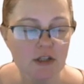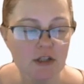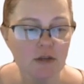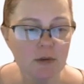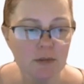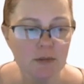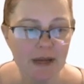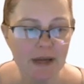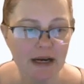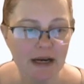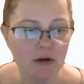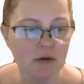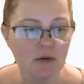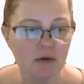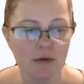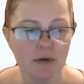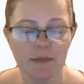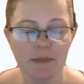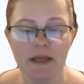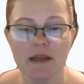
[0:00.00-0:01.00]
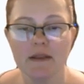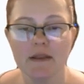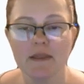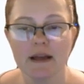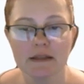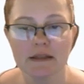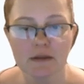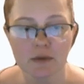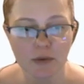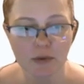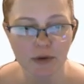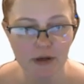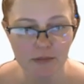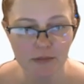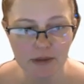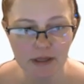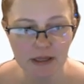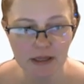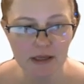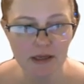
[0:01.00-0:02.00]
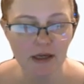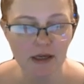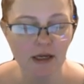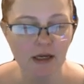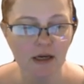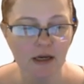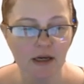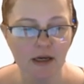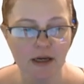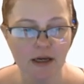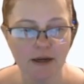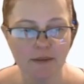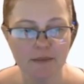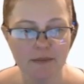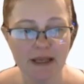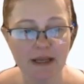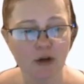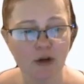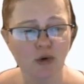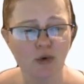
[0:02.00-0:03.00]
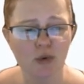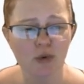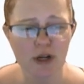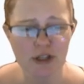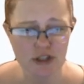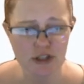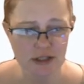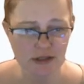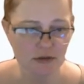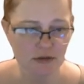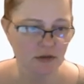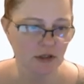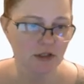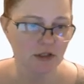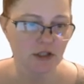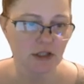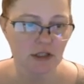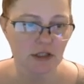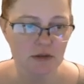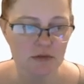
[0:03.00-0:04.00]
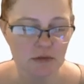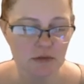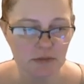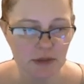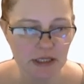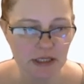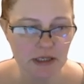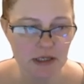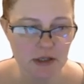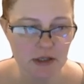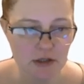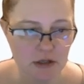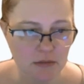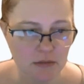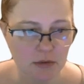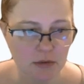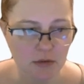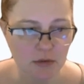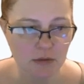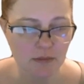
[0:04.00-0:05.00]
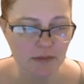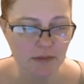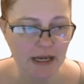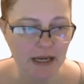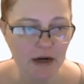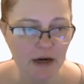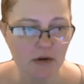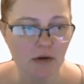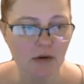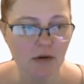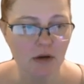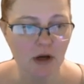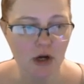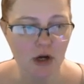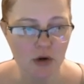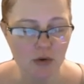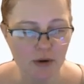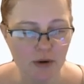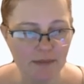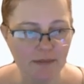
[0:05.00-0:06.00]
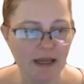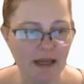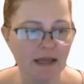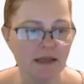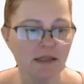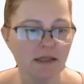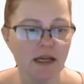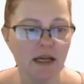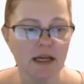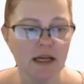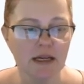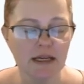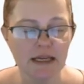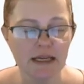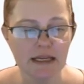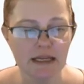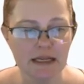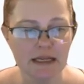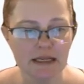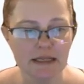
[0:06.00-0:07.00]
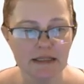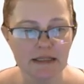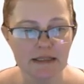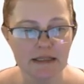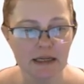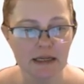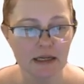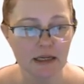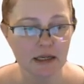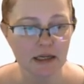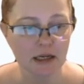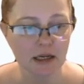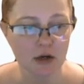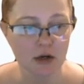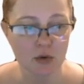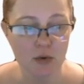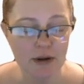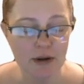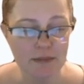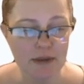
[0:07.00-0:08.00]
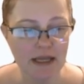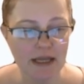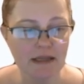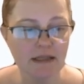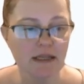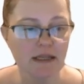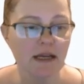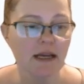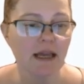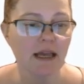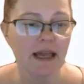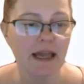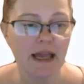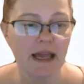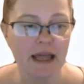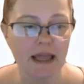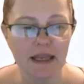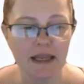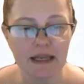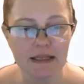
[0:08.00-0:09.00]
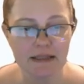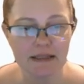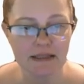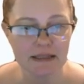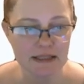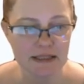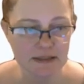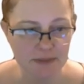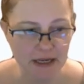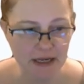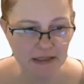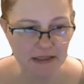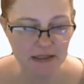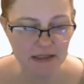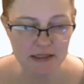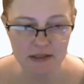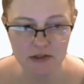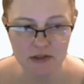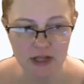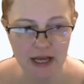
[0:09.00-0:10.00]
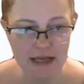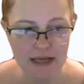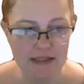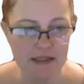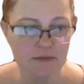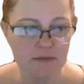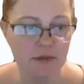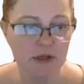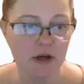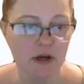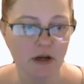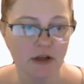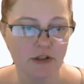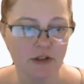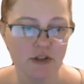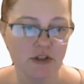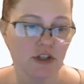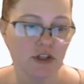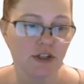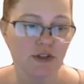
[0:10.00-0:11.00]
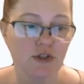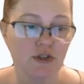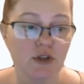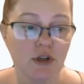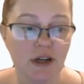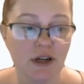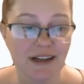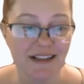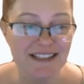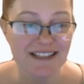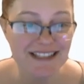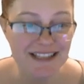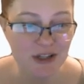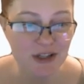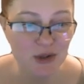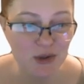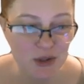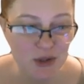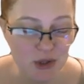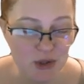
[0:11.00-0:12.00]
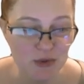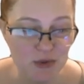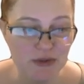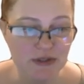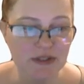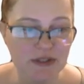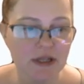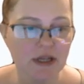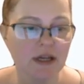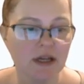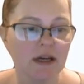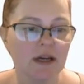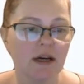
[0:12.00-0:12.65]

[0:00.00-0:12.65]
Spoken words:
Durable medical equipment, that's going to be like crutches. Crutches would be a durable medical equipment. It is equipment, and it's expected to last beyond just a single use.